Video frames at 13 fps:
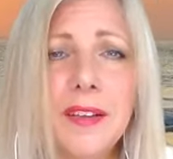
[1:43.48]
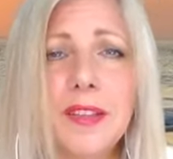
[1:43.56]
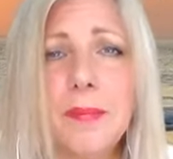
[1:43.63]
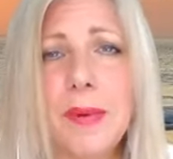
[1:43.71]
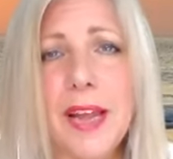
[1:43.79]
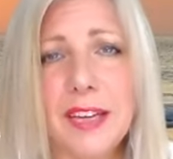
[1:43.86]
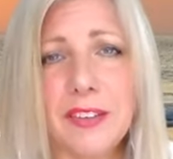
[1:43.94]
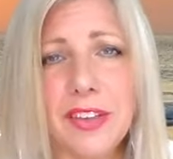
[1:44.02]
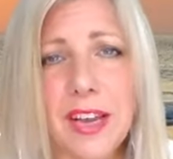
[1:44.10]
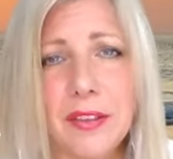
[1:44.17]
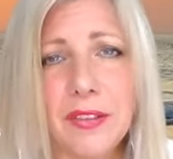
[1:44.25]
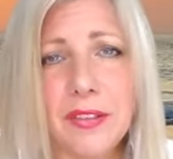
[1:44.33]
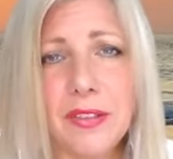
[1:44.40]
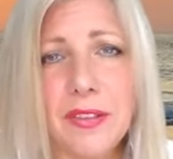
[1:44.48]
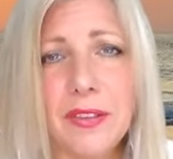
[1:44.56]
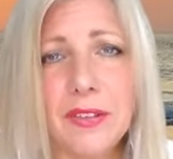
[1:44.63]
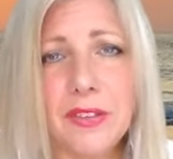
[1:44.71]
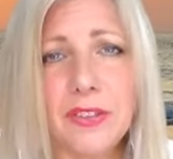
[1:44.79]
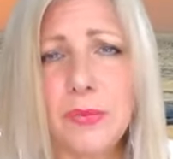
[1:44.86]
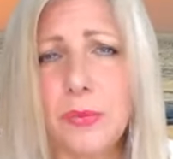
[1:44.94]
The Black Death
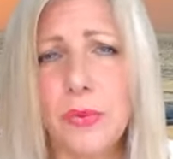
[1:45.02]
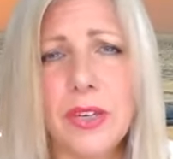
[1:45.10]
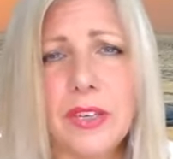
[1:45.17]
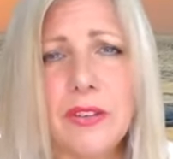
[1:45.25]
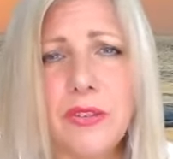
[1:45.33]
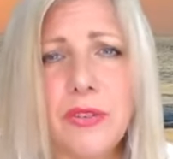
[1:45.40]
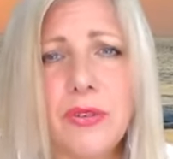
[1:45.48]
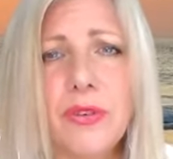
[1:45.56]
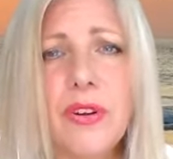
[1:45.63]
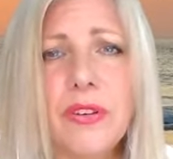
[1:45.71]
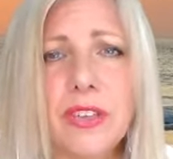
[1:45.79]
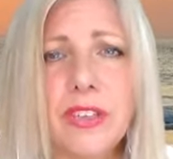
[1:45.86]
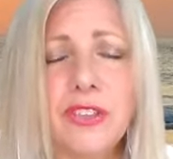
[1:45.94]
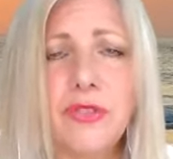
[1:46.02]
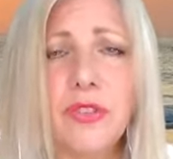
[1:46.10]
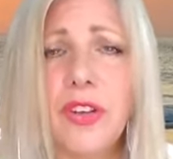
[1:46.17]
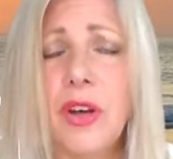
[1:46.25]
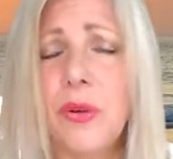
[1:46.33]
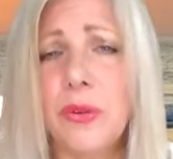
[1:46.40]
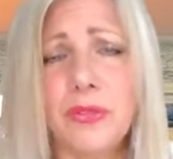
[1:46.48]
spread through Norwich
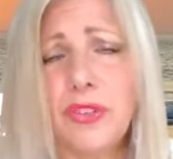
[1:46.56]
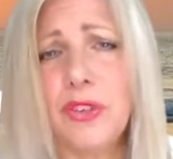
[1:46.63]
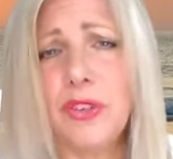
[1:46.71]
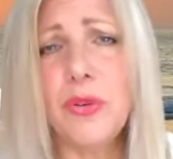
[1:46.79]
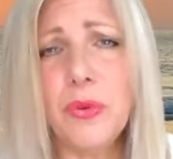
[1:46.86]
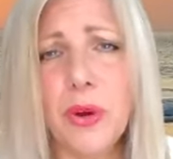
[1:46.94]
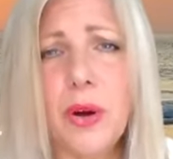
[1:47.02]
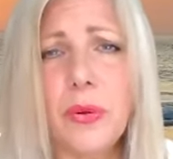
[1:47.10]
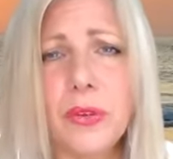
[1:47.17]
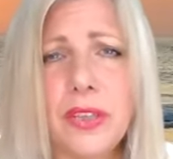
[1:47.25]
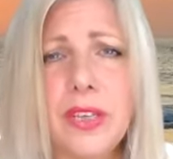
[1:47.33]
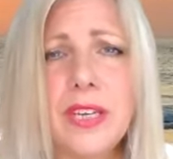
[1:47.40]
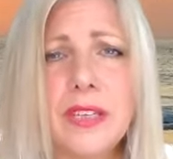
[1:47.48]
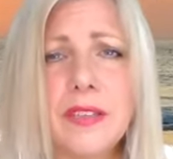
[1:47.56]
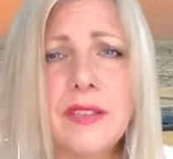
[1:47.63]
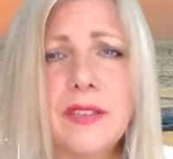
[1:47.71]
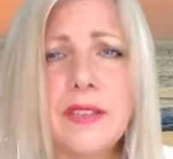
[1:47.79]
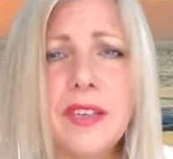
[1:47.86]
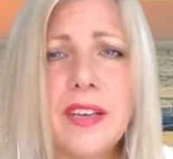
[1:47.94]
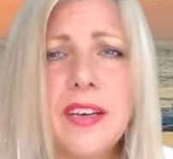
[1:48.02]
for 2 whole
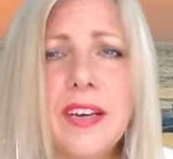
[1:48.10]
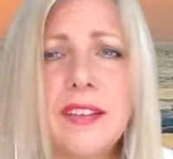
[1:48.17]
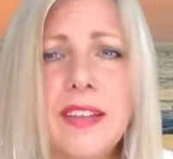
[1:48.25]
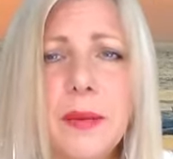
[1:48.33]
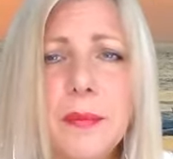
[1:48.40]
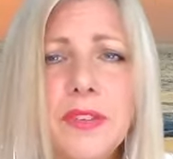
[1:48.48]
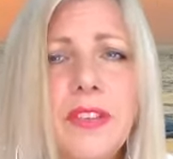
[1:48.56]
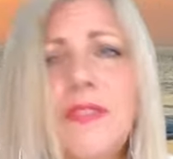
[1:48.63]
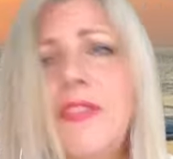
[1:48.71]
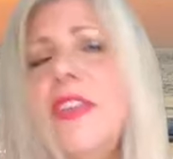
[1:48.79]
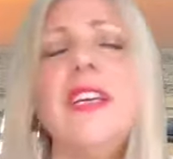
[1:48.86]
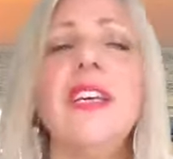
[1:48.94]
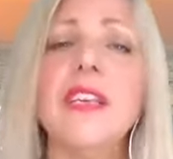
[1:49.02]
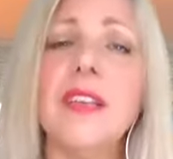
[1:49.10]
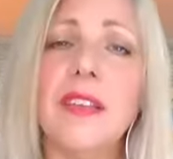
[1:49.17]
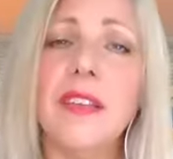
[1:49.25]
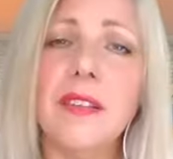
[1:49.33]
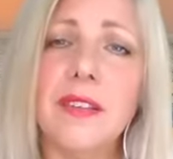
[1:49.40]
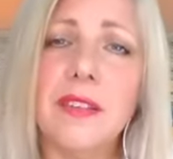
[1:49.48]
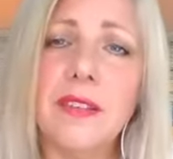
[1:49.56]
years, and that was in the year
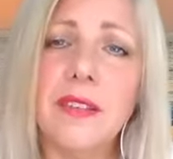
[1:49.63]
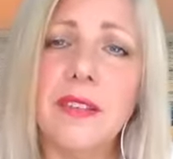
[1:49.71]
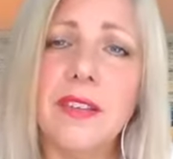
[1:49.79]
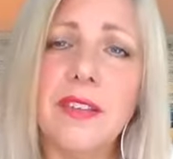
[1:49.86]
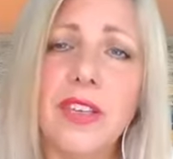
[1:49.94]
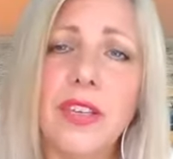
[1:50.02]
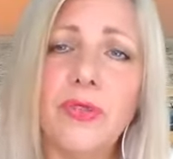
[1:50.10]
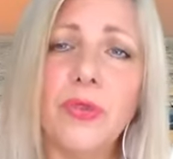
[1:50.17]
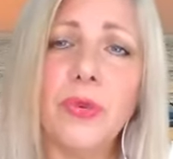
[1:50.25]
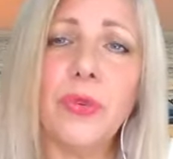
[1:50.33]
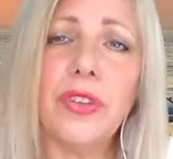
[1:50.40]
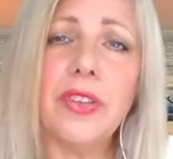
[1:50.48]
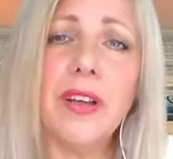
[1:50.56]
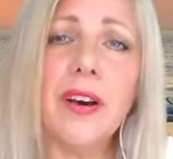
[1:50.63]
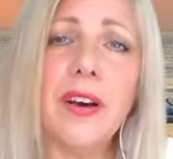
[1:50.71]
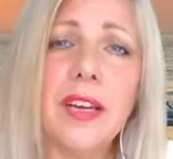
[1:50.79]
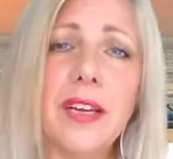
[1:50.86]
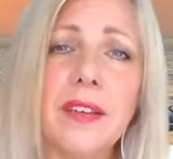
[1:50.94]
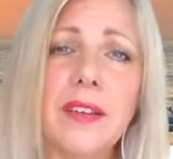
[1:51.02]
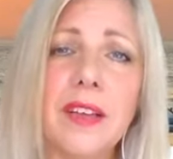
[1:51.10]

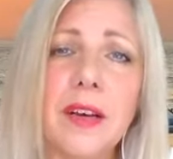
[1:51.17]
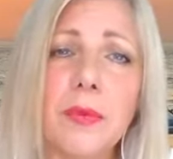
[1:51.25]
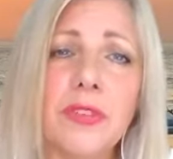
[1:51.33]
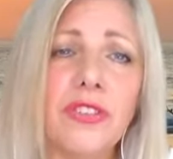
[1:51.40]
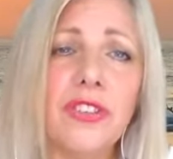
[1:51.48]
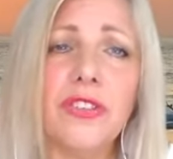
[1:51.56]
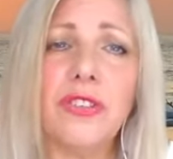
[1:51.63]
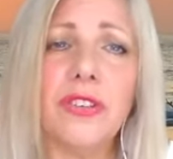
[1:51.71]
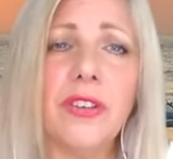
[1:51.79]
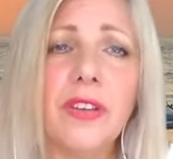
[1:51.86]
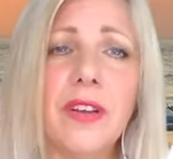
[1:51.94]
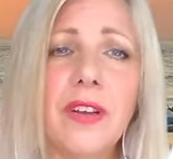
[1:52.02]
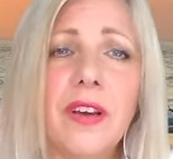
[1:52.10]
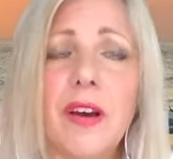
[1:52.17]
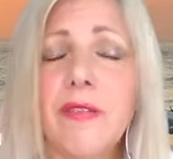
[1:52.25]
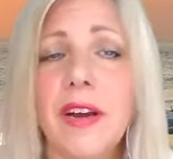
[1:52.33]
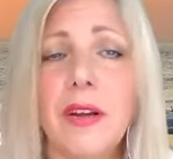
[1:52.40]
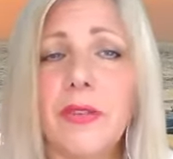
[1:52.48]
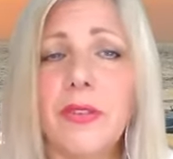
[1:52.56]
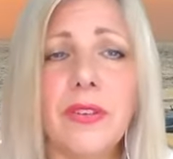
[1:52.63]
1349. I was just
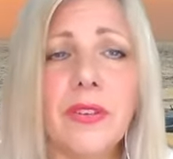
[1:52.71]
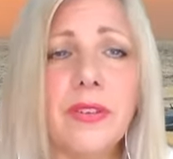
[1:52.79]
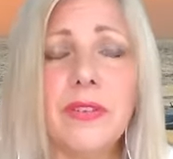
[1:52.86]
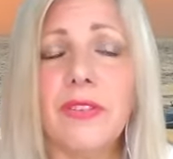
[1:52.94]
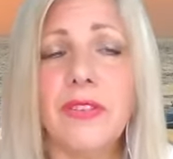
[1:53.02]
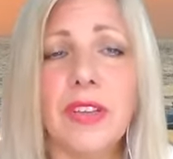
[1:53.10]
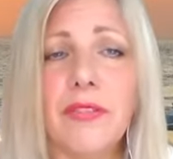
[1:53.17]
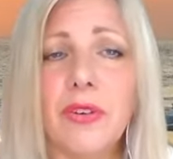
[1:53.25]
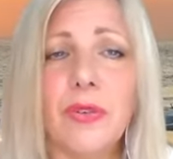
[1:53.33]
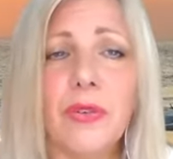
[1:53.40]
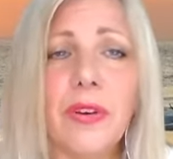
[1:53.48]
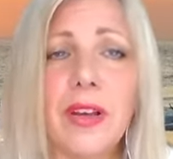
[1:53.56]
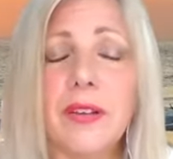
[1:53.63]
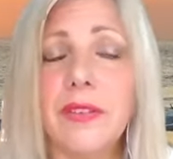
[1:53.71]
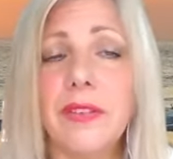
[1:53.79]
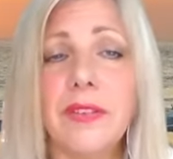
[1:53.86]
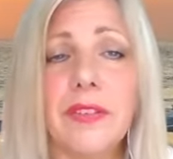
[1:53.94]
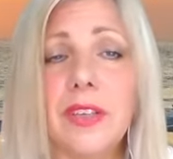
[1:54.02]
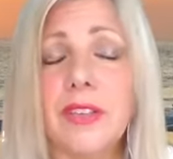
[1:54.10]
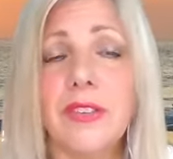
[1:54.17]
around 7 or
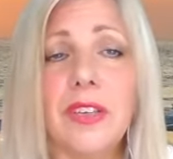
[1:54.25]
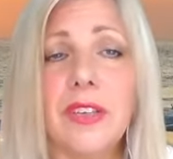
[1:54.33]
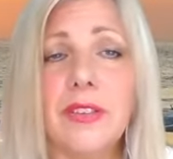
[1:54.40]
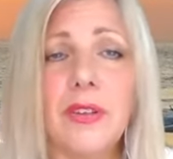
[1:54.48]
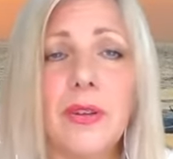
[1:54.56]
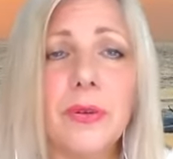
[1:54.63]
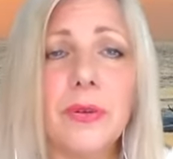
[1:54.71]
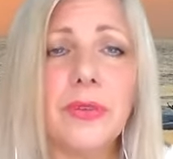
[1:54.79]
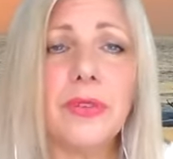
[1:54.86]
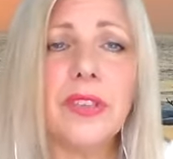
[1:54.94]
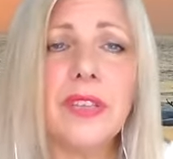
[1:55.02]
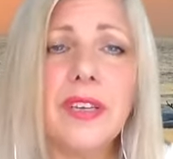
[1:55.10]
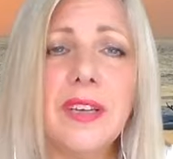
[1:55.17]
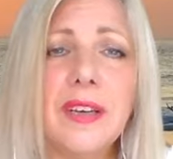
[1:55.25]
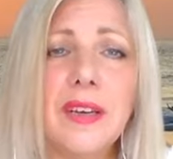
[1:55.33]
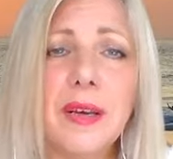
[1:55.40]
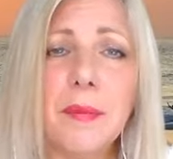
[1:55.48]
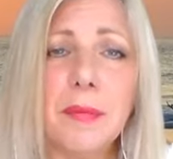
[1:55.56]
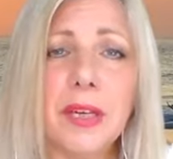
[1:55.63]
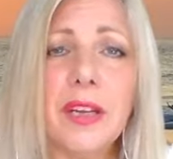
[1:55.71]
6 years old,
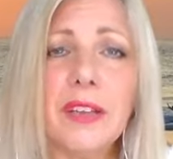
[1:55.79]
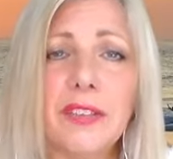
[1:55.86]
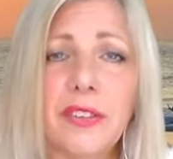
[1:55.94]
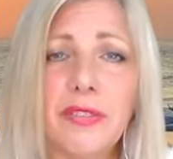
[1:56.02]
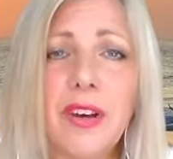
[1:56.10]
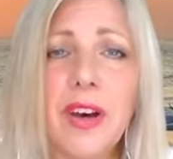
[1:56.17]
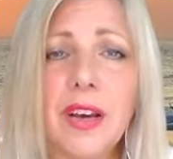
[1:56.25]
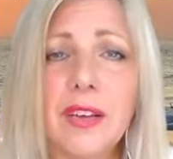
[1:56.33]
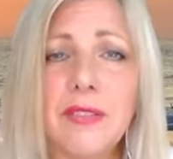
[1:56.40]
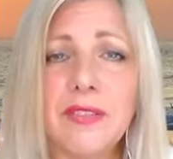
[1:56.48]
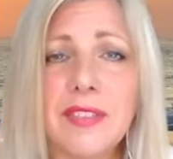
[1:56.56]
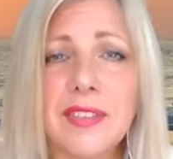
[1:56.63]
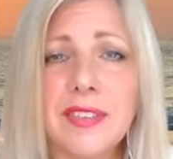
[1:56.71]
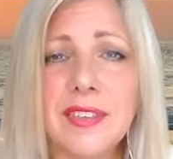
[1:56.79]
but I survived.